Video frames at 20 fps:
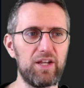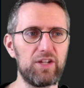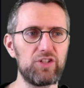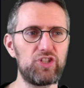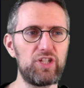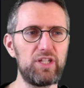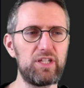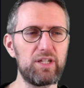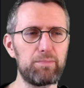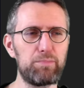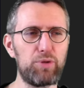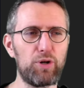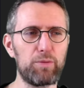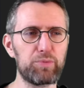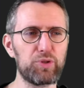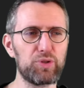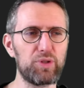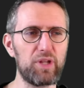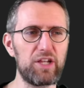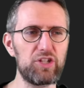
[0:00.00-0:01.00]
Cheetah
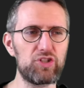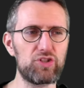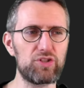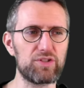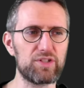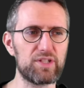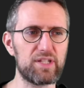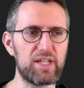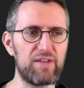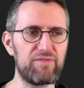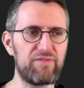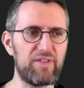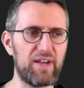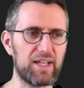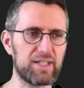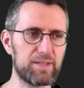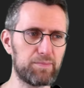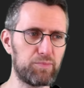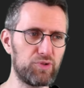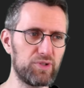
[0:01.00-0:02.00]
populations have
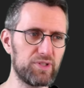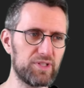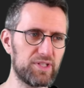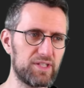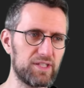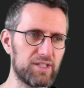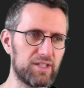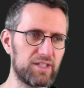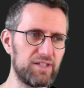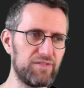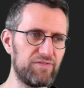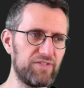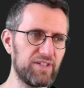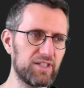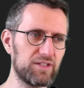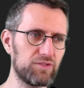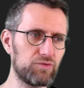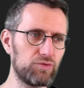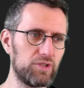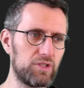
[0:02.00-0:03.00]
experienced
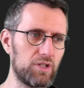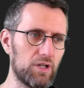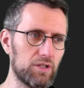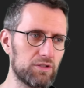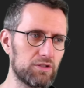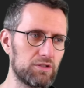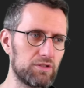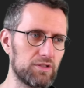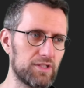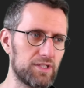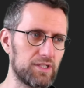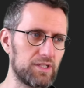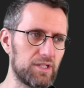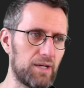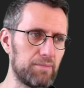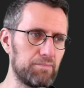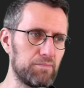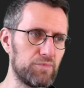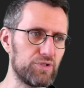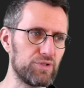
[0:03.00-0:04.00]
significant reductions in
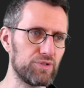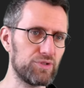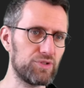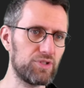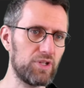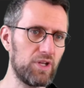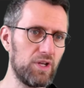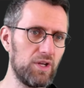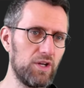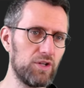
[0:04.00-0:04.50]
numbers